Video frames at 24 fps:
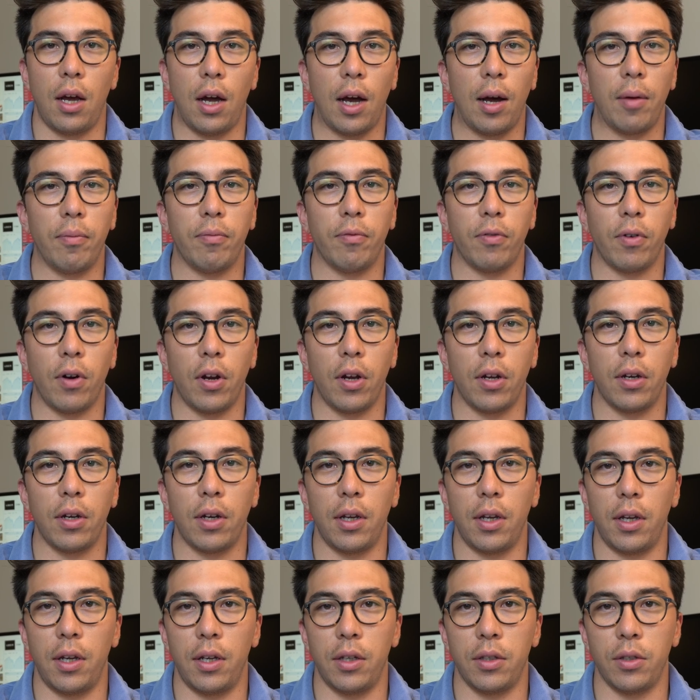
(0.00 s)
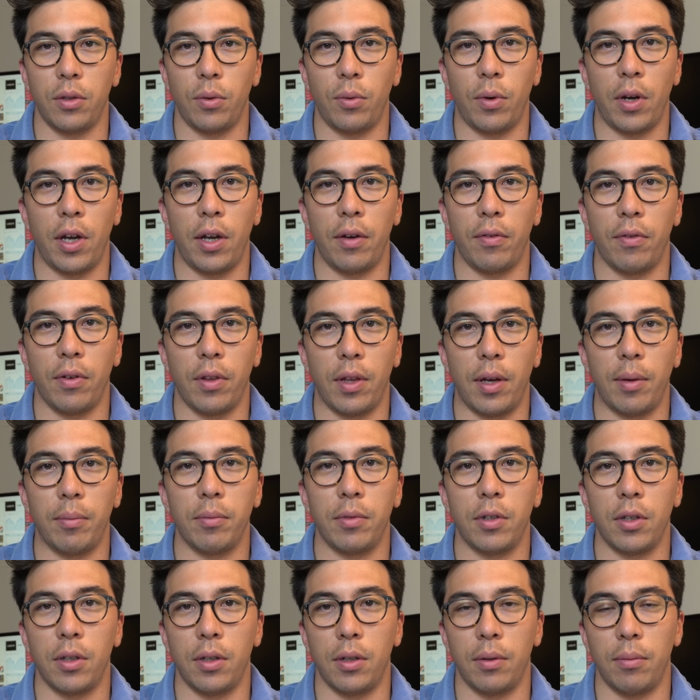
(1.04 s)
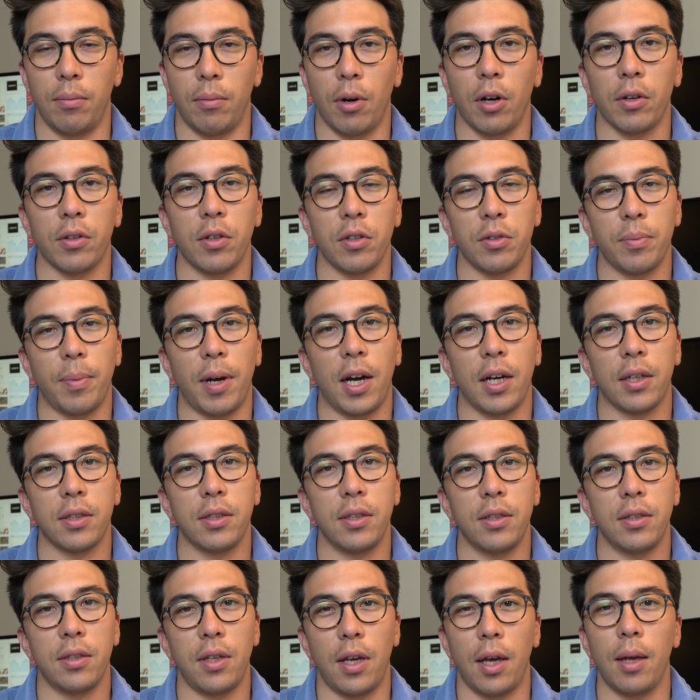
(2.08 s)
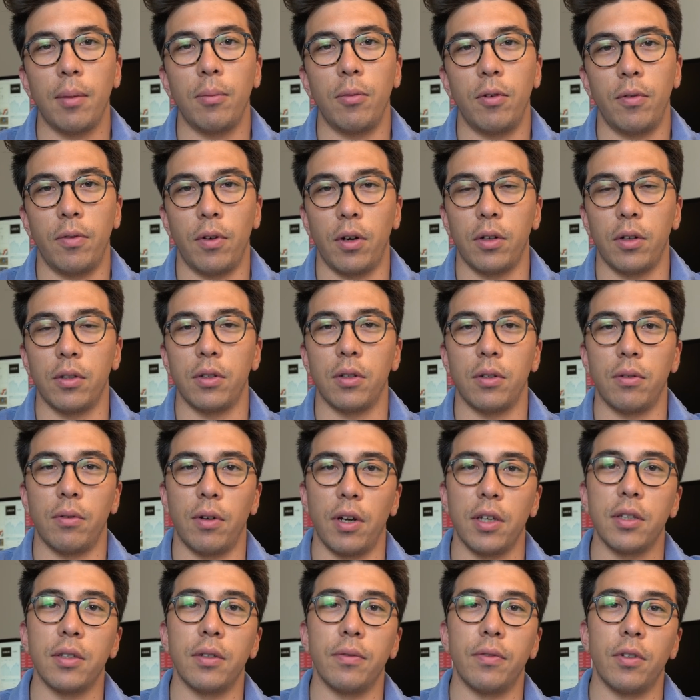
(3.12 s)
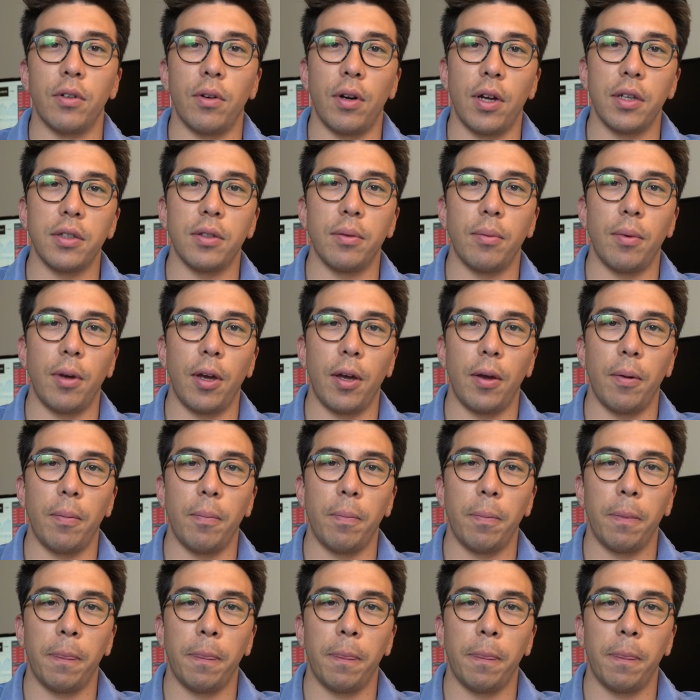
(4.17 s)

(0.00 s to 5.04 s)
up front is a way for them to mark those boxes and move on to the rest of your resume.